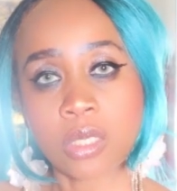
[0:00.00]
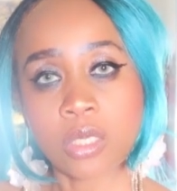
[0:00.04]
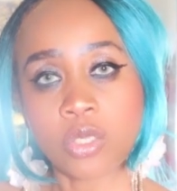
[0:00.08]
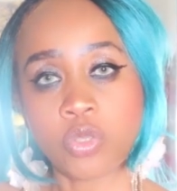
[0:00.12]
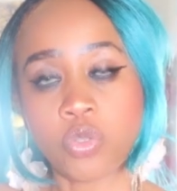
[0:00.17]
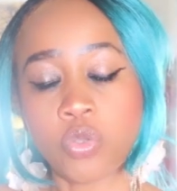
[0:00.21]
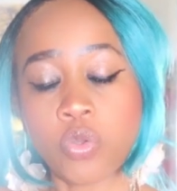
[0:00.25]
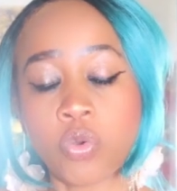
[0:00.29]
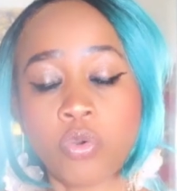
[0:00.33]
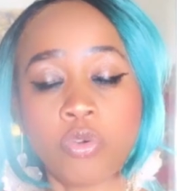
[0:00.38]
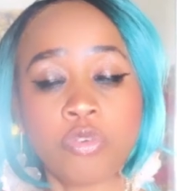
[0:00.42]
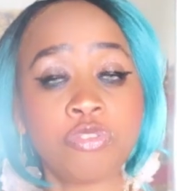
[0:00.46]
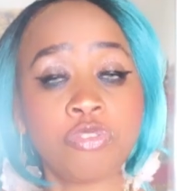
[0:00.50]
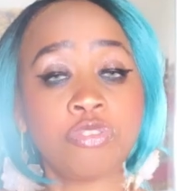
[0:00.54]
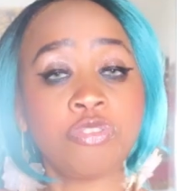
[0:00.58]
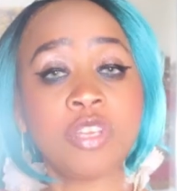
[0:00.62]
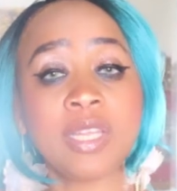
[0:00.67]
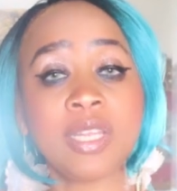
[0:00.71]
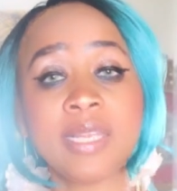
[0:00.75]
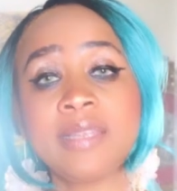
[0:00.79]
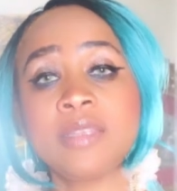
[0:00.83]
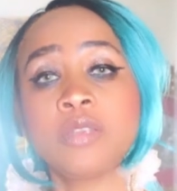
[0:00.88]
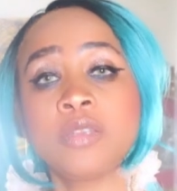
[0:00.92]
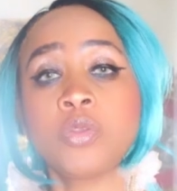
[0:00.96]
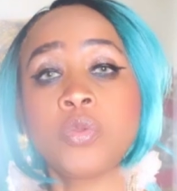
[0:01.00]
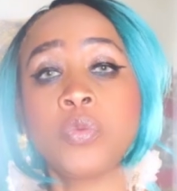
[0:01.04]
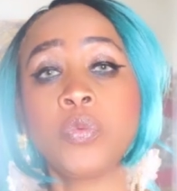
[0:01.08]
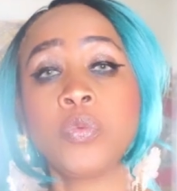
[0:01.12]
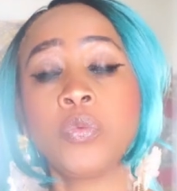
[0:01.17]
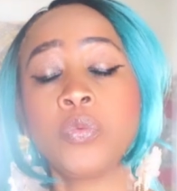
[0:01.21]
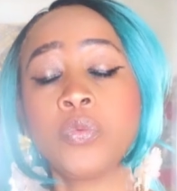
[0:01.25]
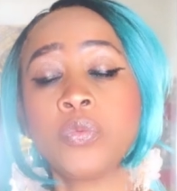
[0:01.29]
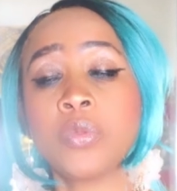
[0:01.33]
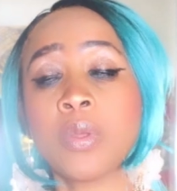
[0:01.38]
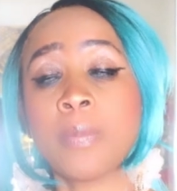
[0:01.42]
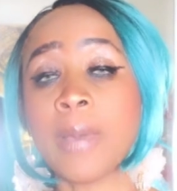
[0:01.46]
your feeling
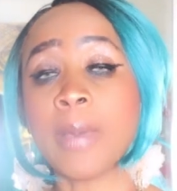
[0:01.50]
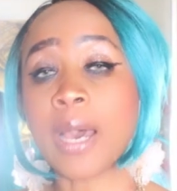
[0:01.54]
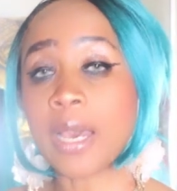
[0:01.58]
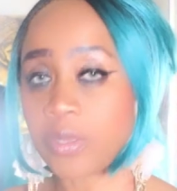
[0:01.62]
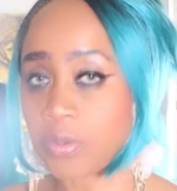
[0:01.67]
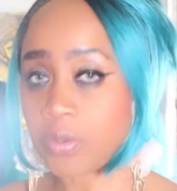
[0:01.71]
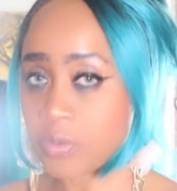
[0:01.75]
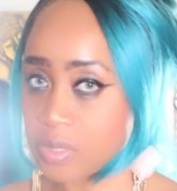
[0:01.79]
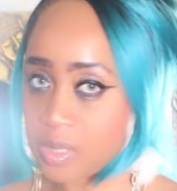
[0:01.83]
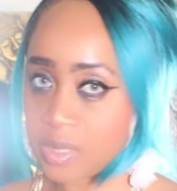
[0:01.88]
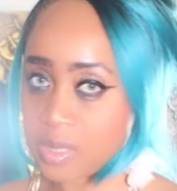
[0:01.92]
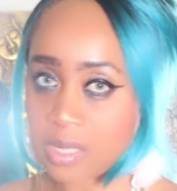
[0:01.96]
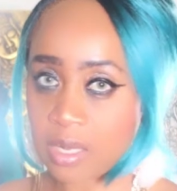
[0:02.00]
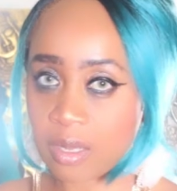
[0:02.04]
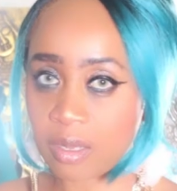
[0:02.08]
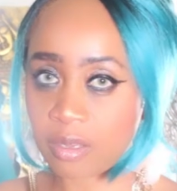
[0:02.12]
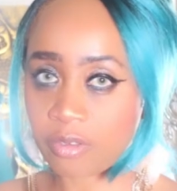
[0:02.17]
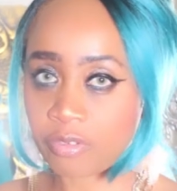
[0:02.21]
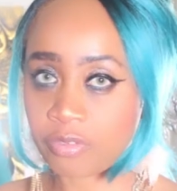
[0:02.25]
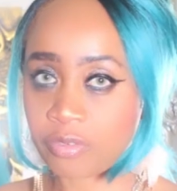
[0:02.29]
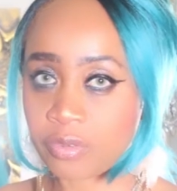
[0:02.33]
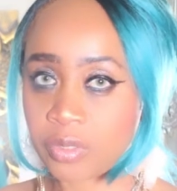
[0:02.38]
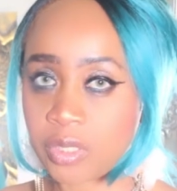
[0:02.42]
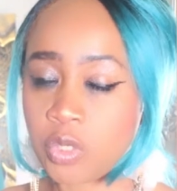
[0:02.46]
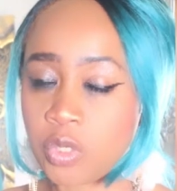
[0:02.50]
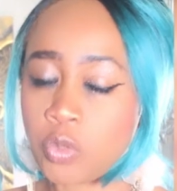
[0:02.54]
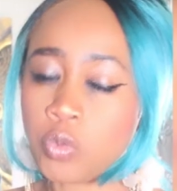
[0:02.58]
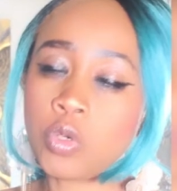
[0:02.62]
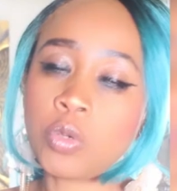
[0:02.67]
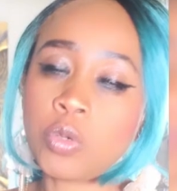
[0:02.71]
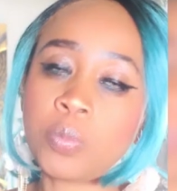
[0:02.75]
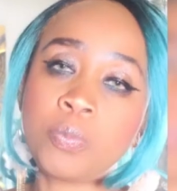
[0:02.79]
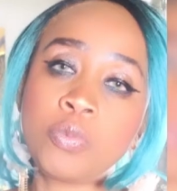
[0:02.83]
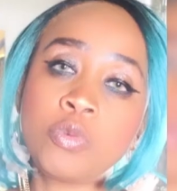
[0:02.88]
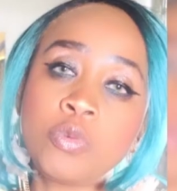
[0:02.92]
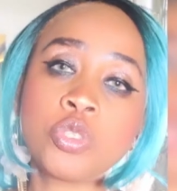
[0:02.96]
good about yourself, he
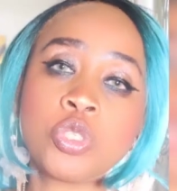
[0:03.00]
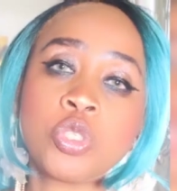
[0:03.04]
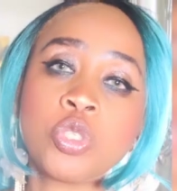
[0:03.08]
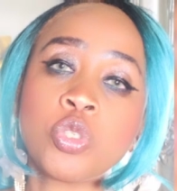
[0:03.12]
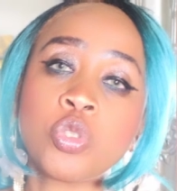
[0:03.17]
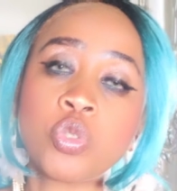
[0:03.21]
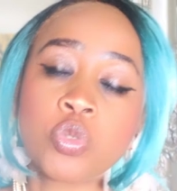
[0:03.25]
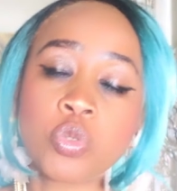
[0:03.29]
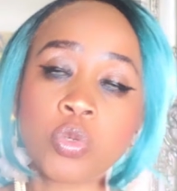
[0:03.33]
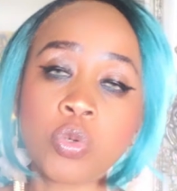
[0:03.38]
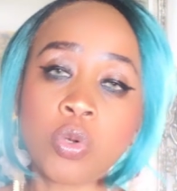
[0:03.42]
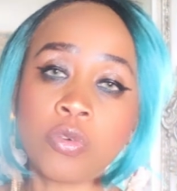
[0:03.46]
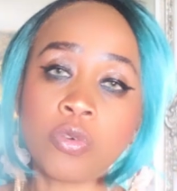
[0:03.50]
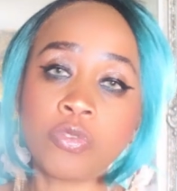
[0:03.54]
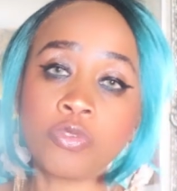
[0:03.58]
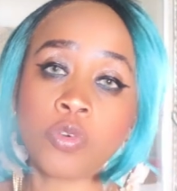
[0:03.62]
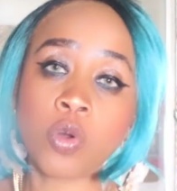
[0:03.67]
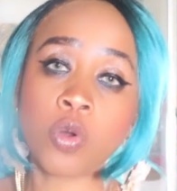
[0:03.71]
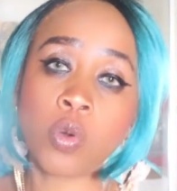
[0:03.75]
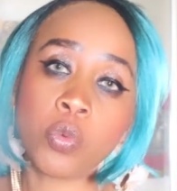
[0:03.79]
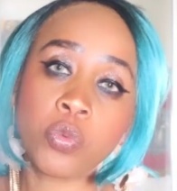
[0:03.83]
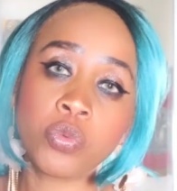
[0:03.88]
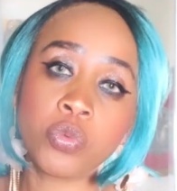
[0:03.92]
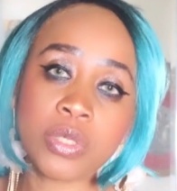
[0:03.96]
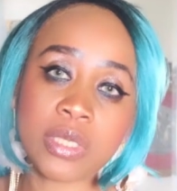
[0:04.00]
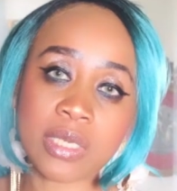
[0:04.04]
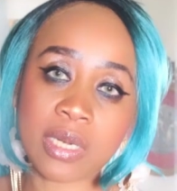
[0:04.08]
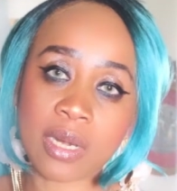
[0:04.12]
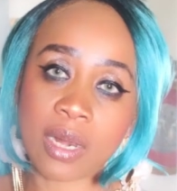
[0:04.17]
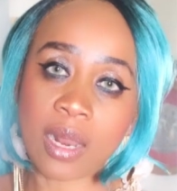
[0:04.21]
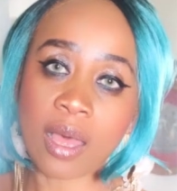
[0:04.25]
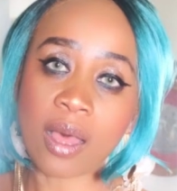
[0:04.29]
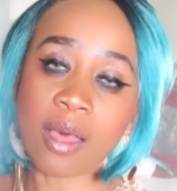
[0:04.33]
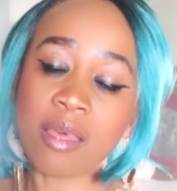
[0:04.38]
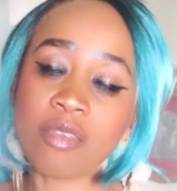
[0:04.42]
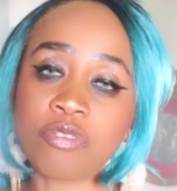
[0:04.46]
will push you to go forward
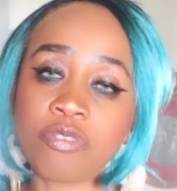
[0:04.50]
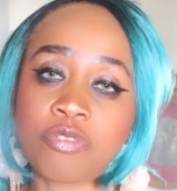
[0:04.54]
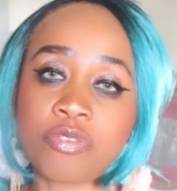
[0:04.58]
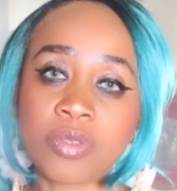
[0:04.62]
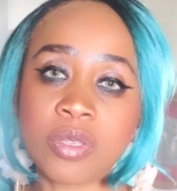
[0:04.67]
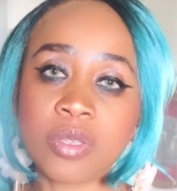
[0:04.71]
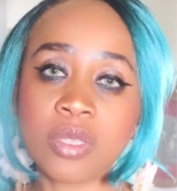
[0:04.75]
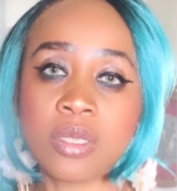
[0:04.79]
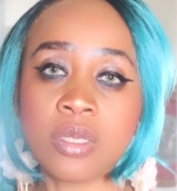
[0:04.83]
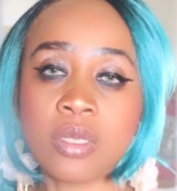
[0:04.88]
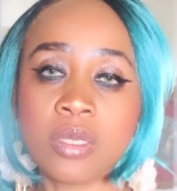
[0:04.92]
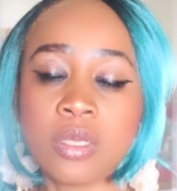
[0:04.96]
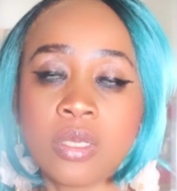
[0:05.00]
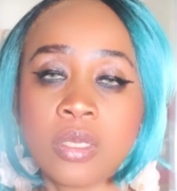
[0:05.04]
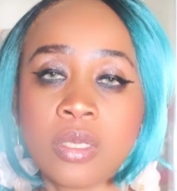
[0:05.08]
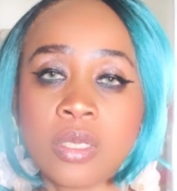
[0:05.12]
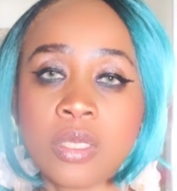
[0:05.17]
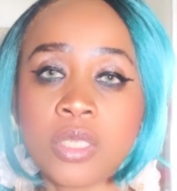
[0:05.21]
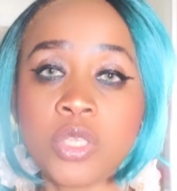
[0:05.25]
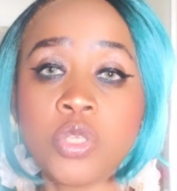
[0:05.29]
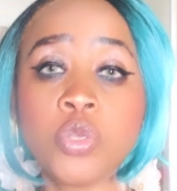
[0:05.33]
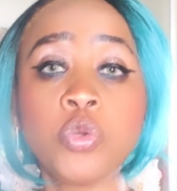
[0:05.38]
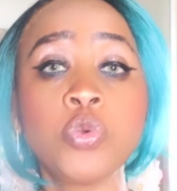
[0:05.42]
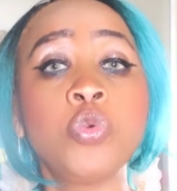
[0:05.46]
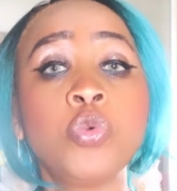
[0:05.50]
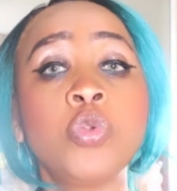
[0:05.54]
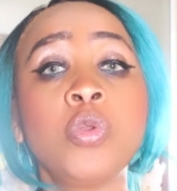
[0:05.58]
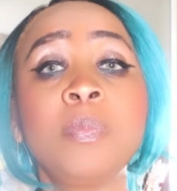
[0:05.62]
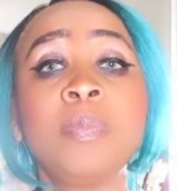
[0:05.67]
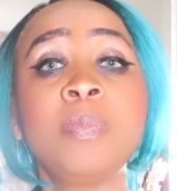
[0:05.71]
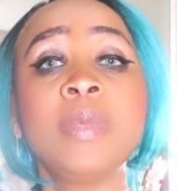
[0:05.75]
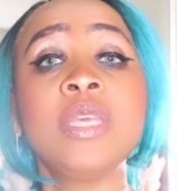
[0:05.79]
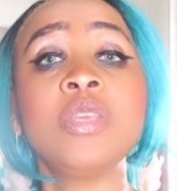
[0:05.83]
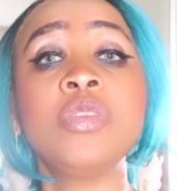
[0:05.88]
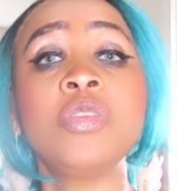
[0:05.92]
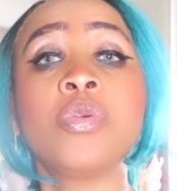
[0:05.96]
in life, you will
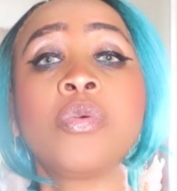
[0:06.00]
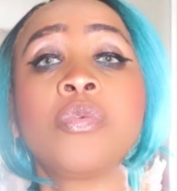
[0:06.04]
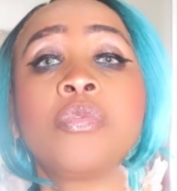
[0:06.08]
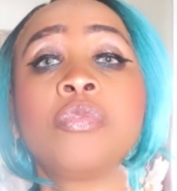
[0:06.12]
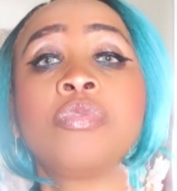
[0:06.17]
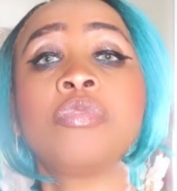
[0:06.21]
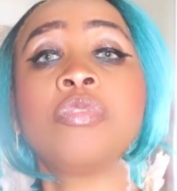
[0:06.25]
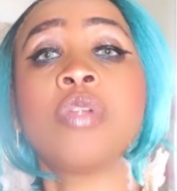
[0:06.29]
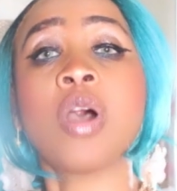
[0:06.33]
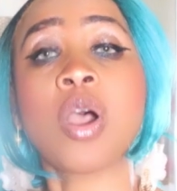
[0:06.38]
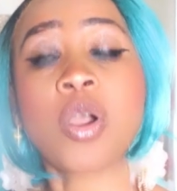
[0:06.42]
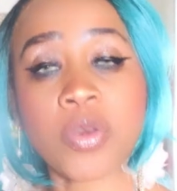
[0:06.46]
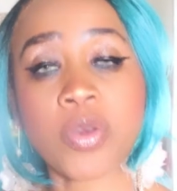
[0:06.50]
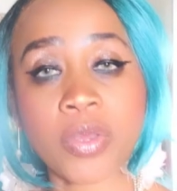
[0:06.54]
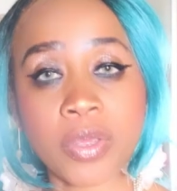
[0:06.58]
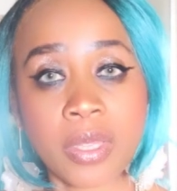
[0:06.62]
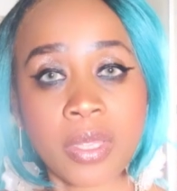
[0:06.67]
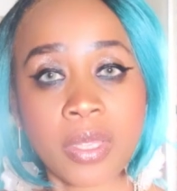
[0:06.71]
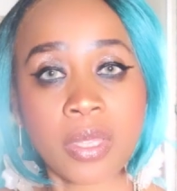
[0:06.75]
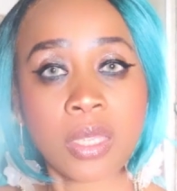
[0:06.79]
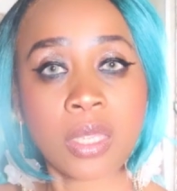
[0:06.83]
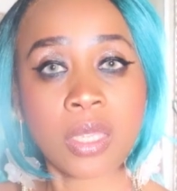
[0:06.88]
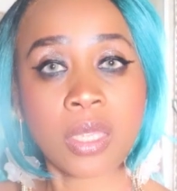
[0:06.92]
be your rock.